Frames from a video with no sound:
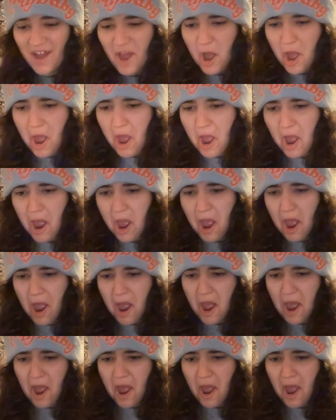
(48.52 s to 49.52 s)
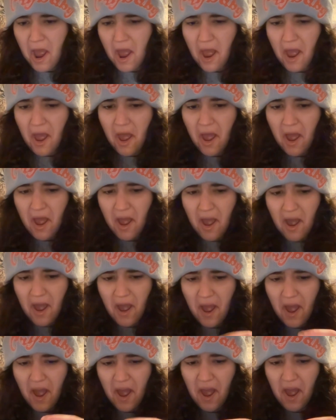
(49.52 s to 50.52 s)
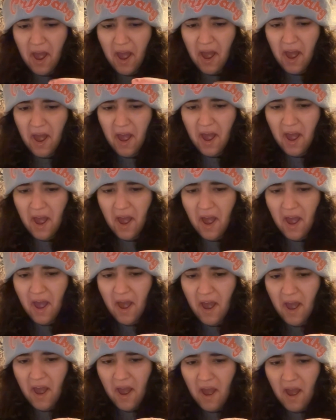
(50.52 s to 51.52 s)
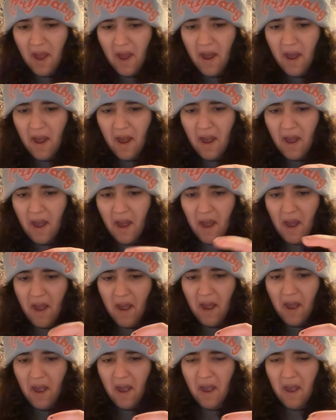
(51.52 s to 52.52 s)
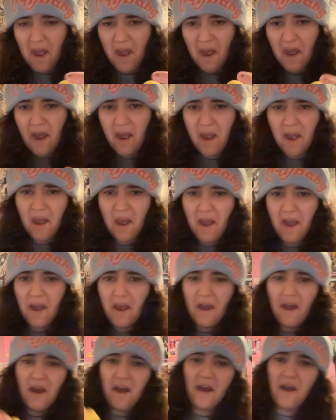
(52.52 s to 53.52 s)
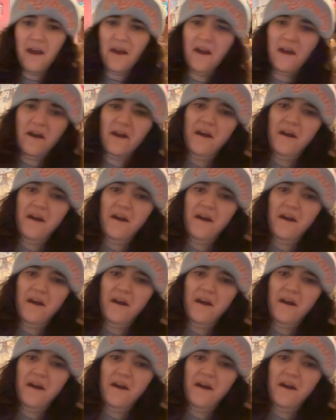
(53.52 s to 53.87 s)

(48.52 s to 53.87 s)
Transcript: (silence)